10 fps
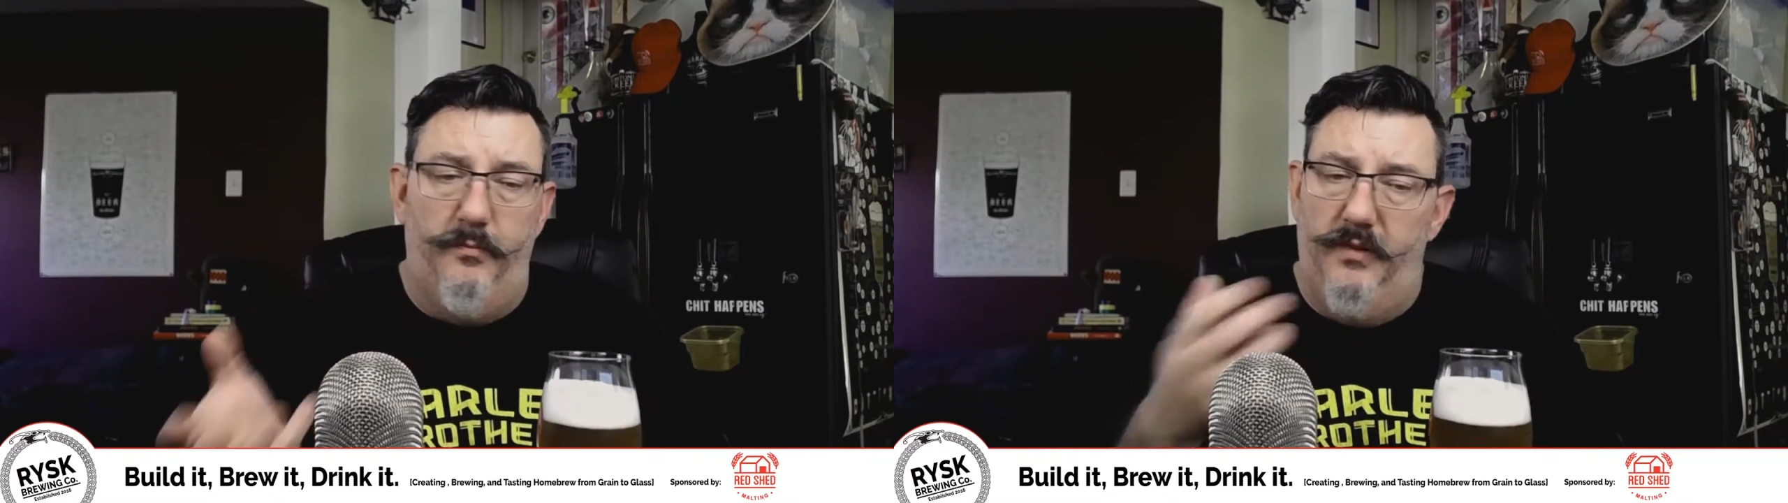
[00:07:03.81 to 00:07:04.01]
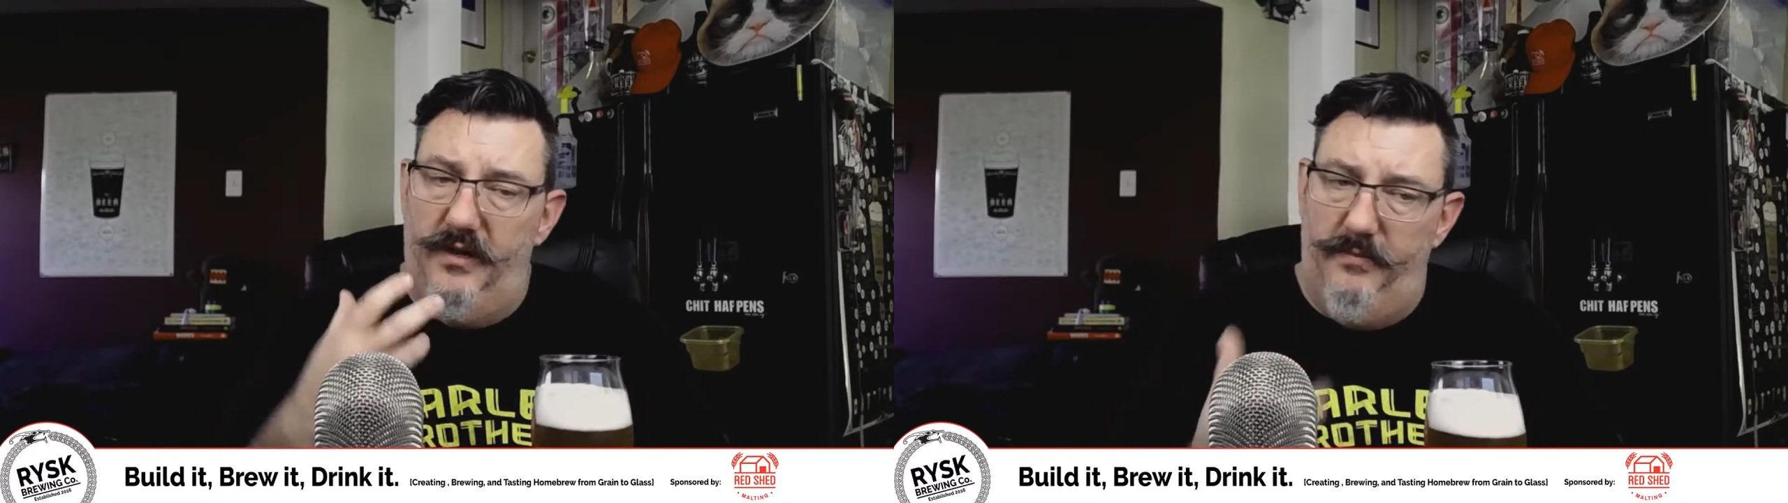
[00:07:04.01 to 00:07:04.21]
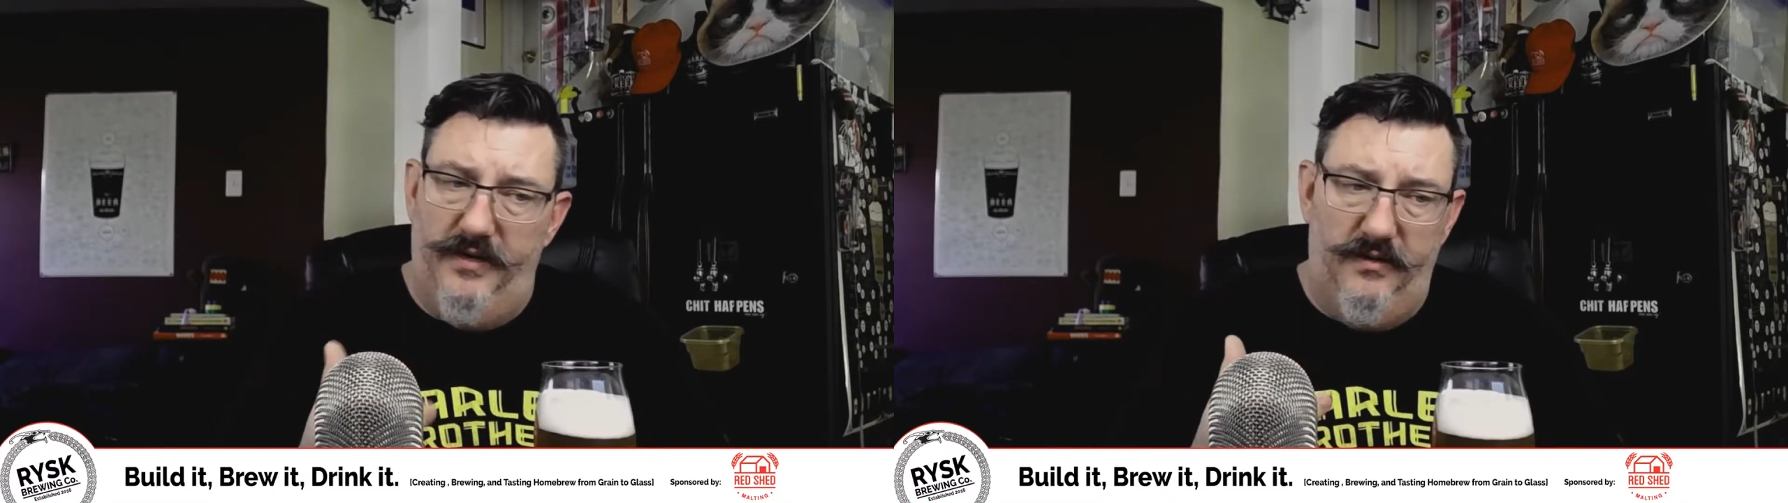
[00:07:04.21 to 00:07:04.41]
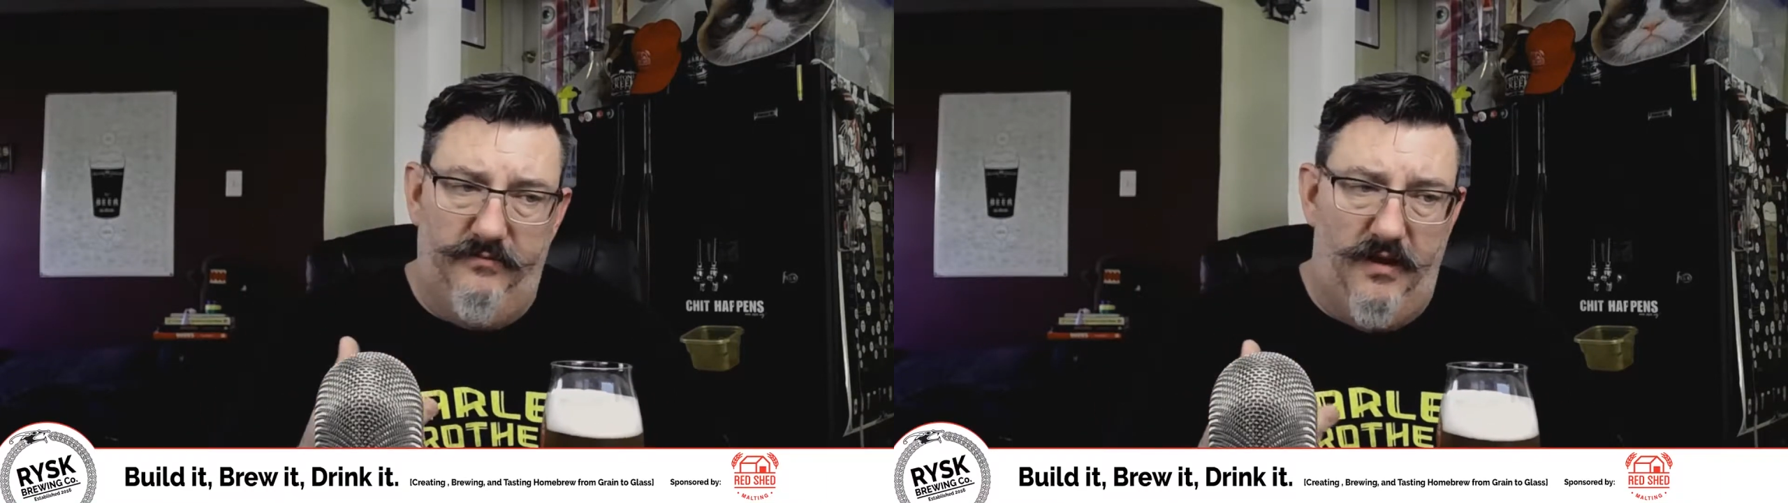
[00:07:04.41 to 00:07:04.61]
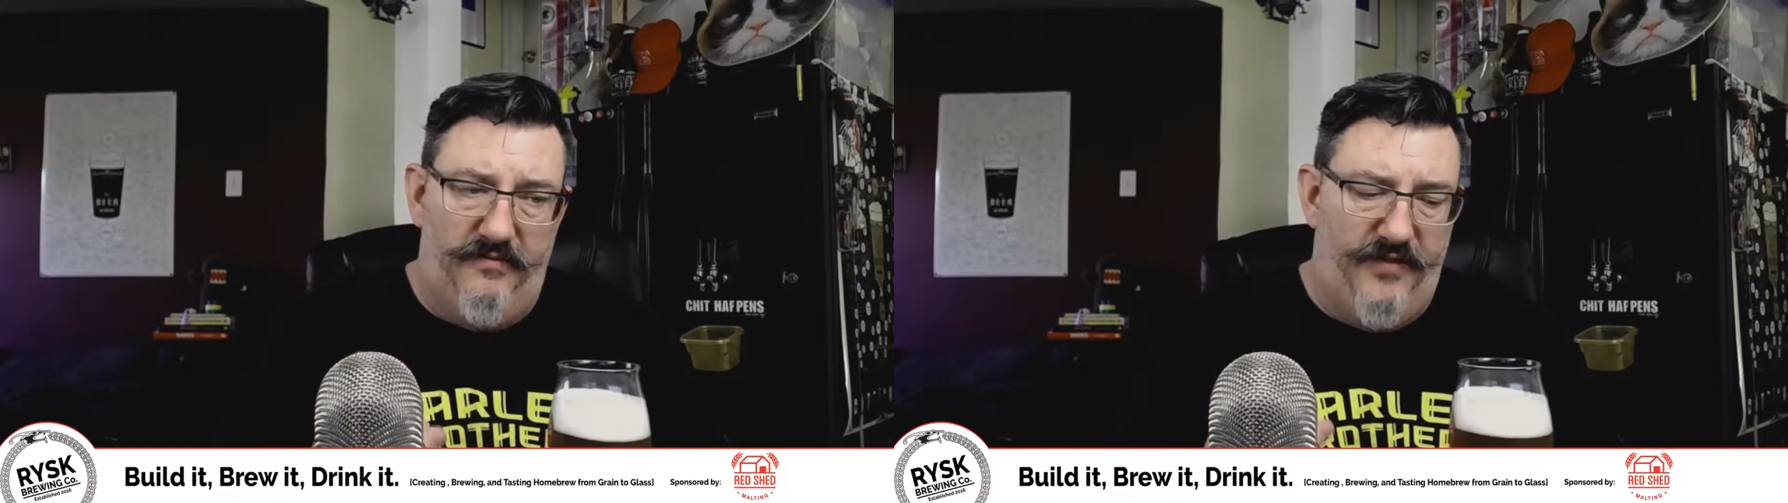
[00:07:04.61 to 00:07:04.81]
a little bit
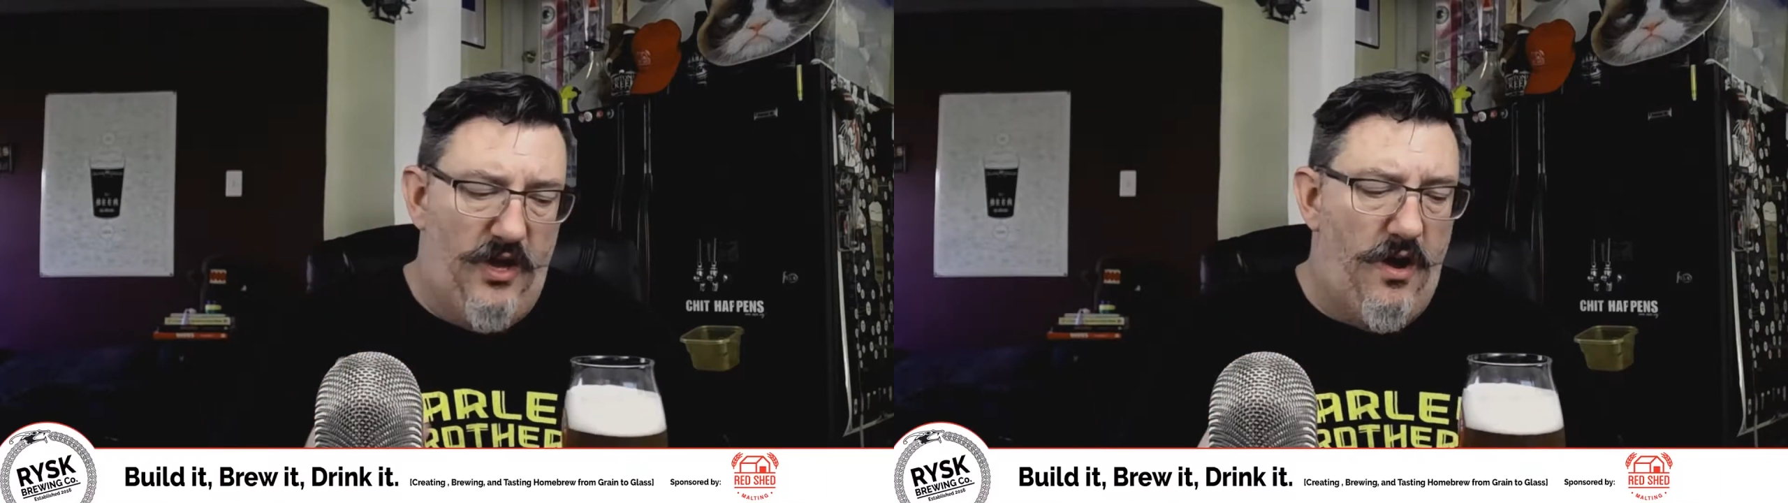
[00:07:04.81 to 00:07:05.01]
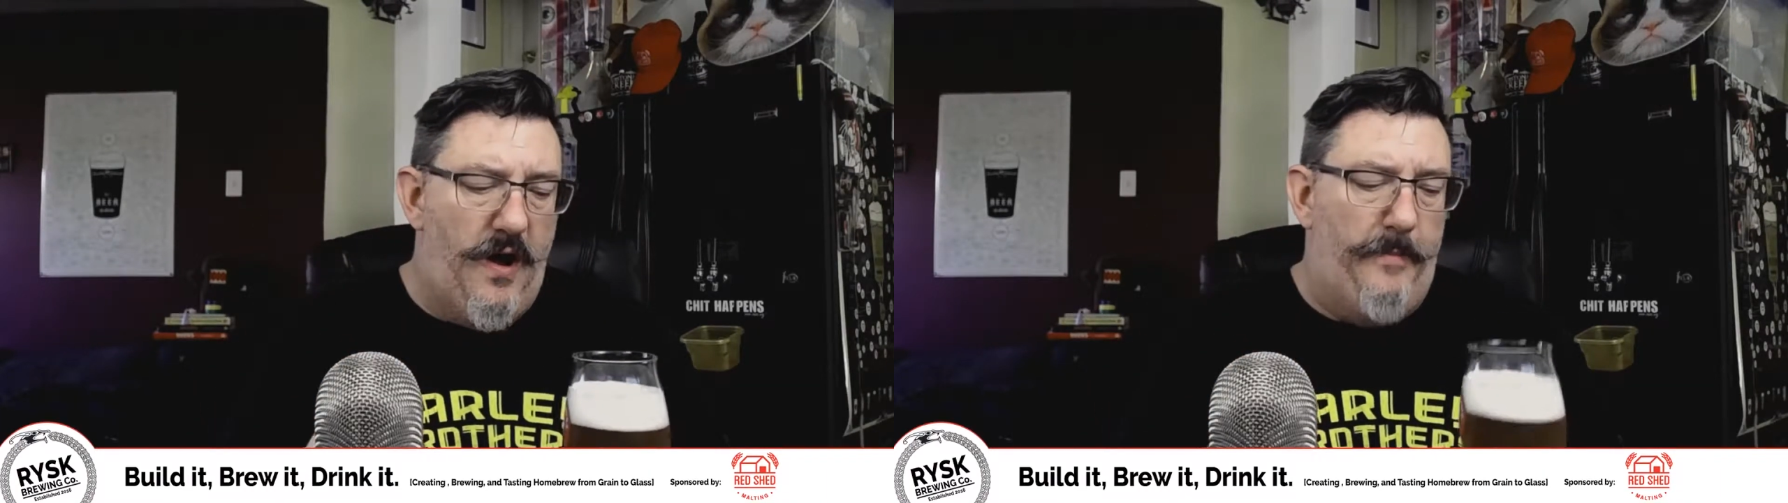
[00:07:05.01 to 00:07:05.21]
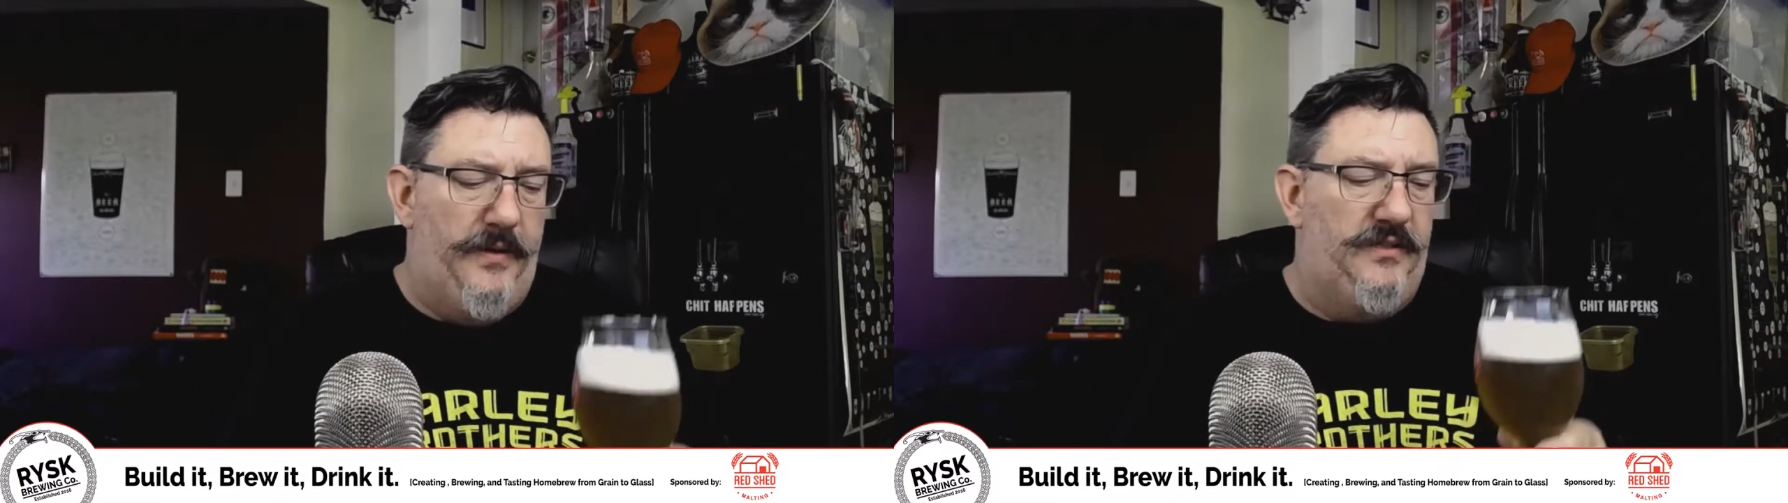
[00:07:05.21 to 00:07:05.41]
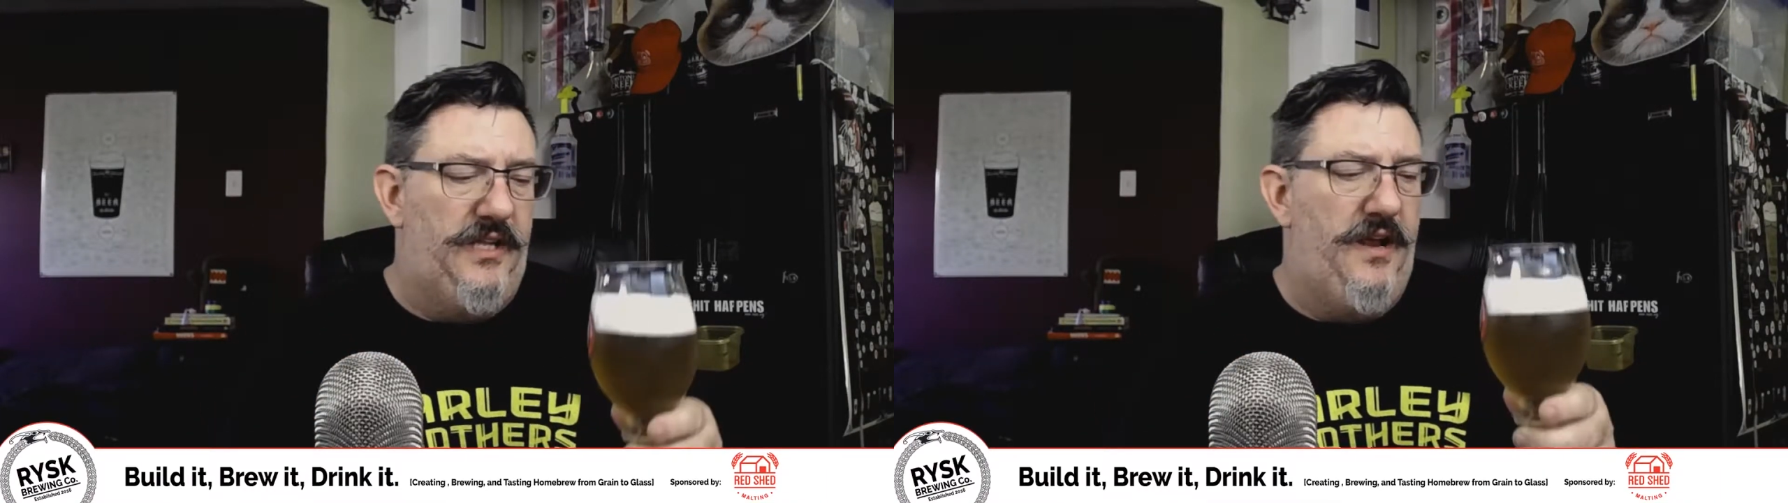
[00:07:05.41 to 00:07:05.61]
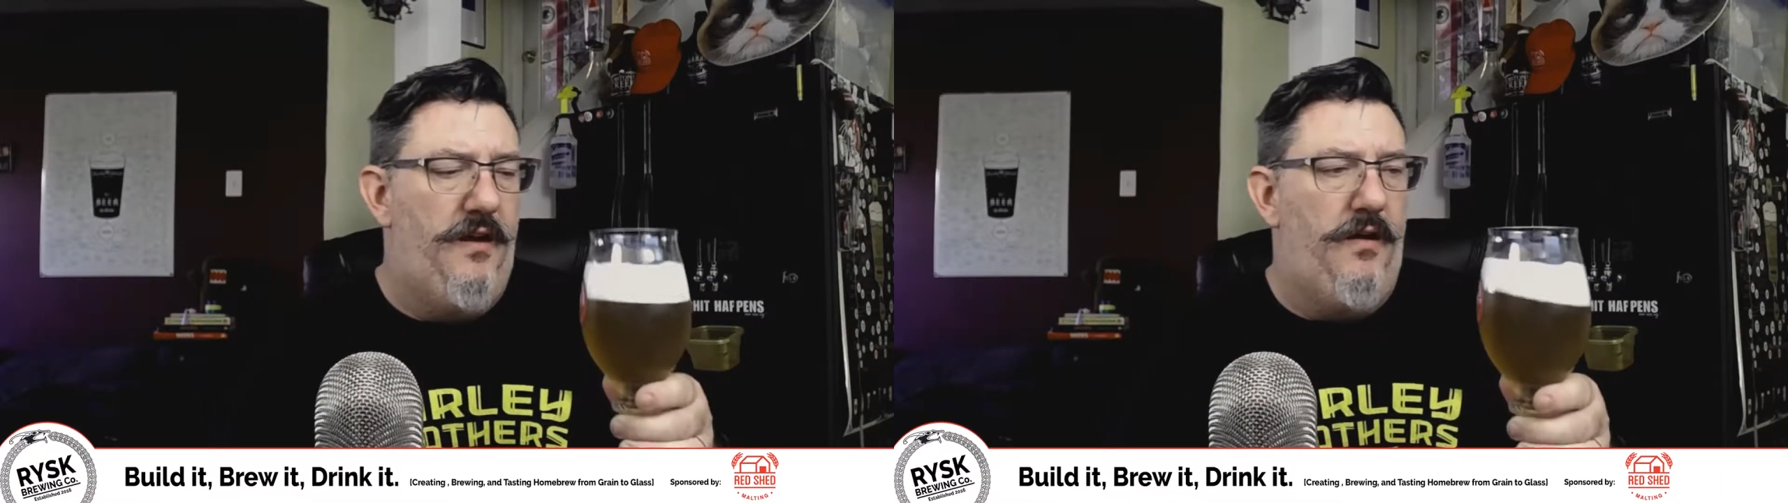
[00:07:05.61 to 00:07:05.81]
of the hop is
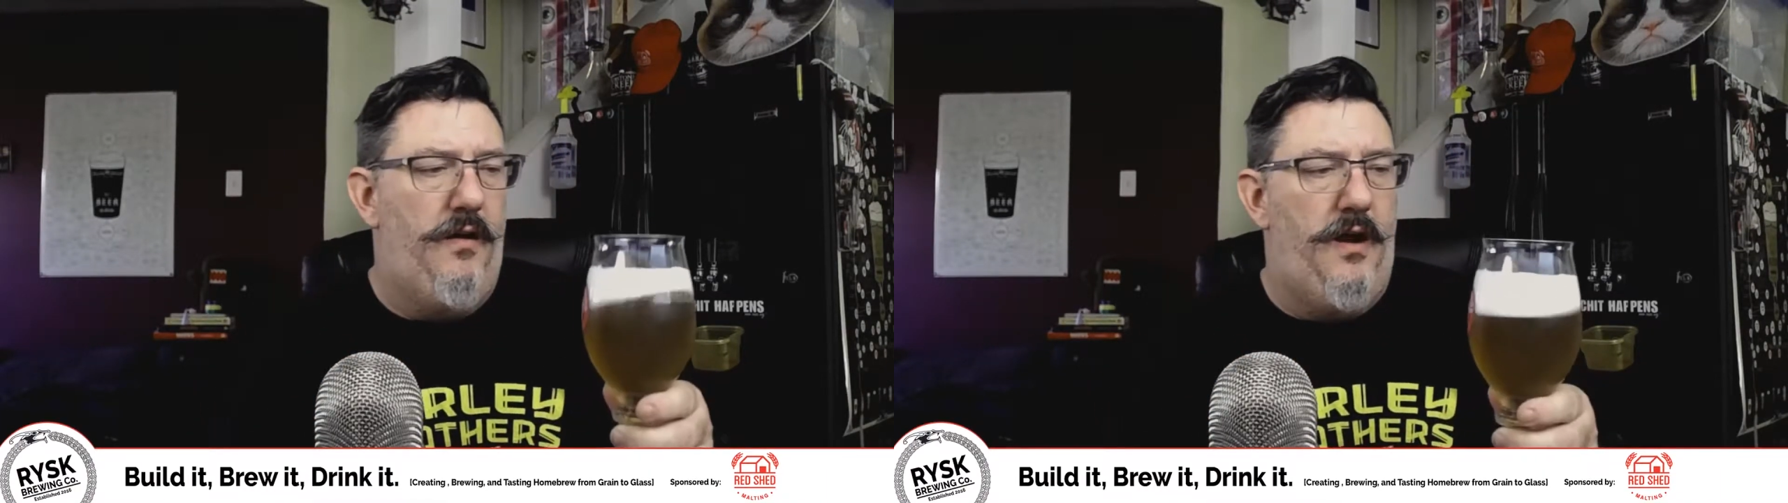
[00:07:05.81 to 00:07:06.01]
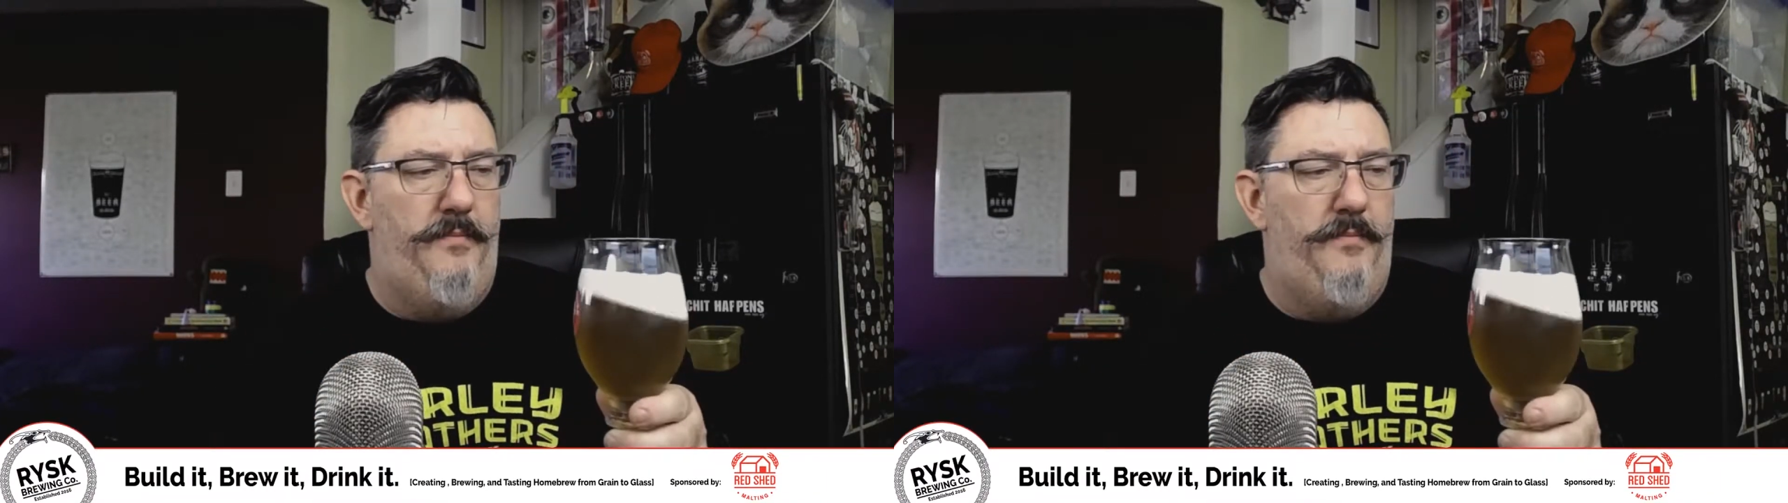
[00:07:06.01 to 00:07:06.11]
there.